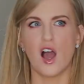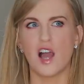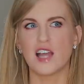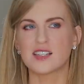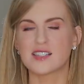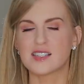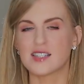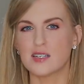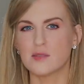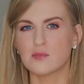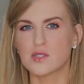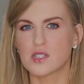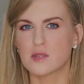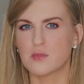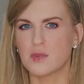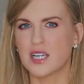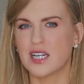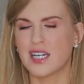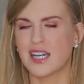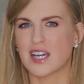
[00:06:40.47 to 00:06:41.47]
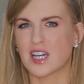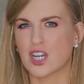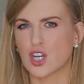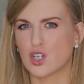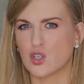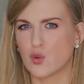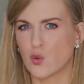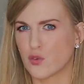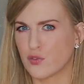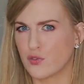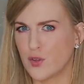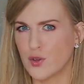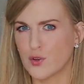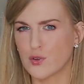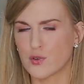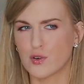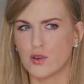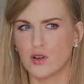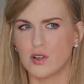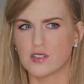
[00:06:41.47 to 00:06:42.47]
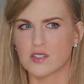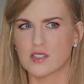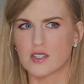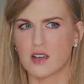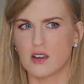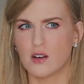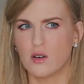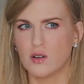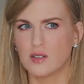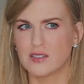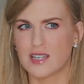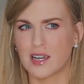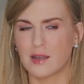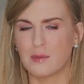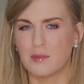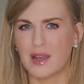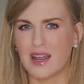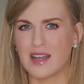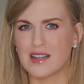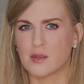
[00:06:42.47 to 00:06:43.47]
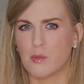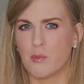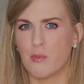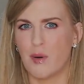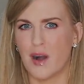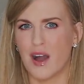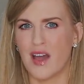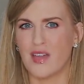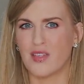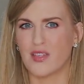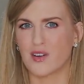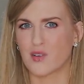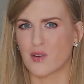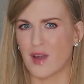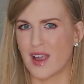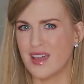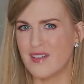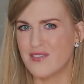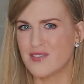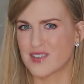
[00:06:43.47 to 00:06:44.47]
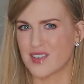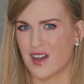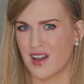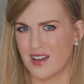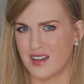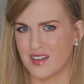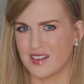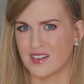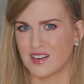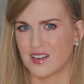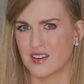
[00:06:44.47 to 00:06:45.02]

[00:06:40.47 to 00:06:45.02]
It seems to me like your funerals all take place by the graveside.